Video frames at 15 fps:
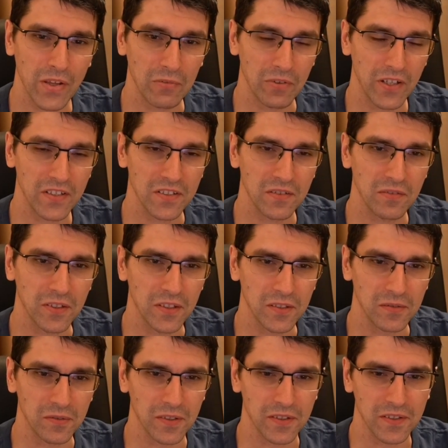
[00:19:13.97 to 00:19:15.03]
very
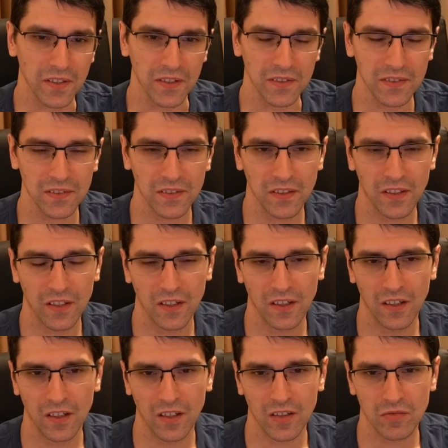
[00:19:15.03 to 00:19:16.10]
difficult to assess,
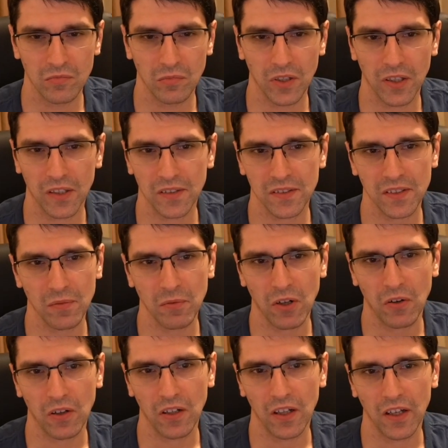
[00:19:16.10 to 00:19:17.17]
but
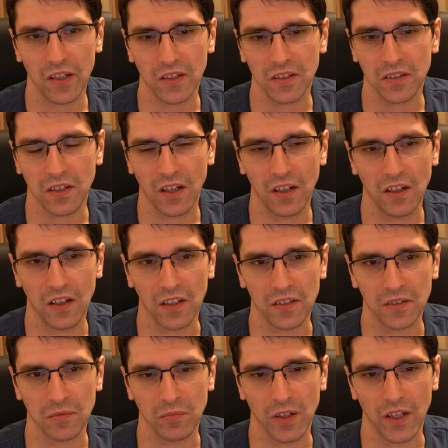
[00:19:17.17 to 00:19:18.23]
somehow I like
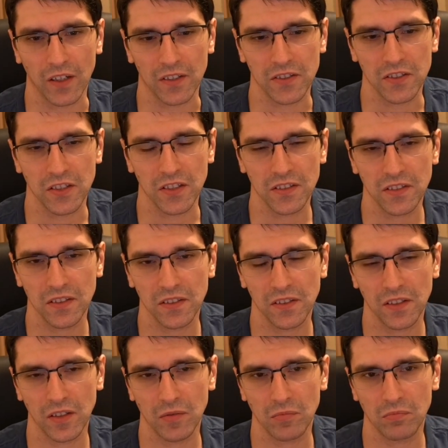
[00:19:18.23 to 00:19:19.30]
black's chances
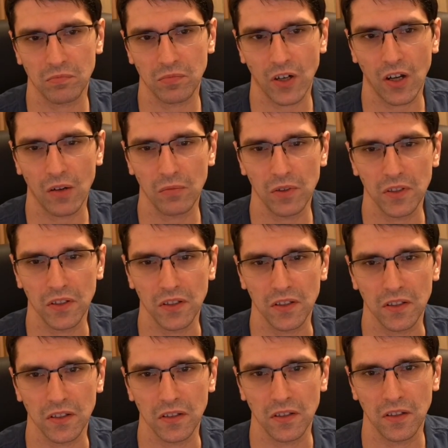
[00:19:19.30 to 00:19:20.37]
here.
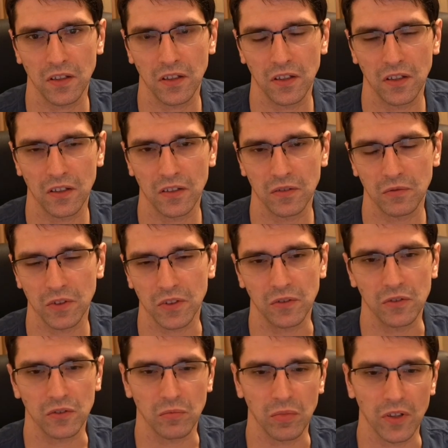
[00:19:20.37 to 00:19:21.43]
Probably with
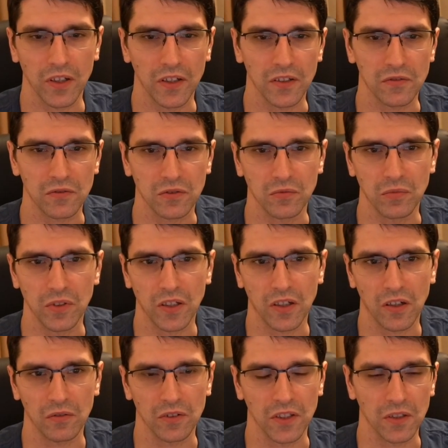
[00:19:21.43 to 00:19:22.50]
good play it should be
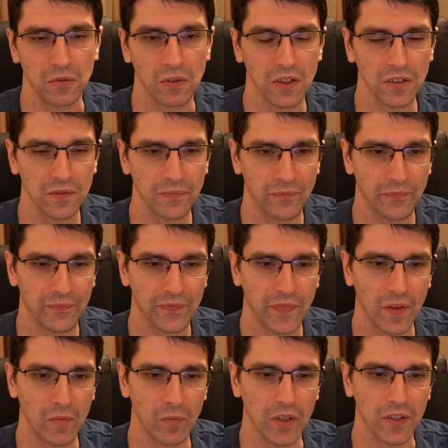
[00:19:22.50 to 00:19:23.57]
around equal,
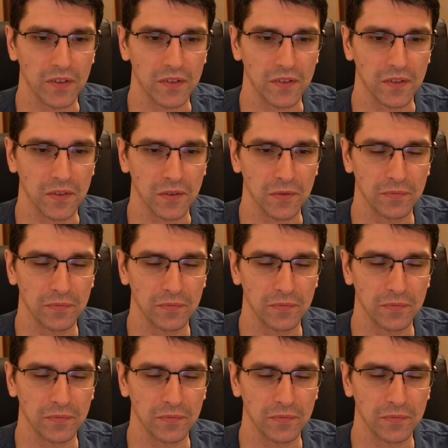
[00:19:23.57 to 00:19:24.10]
but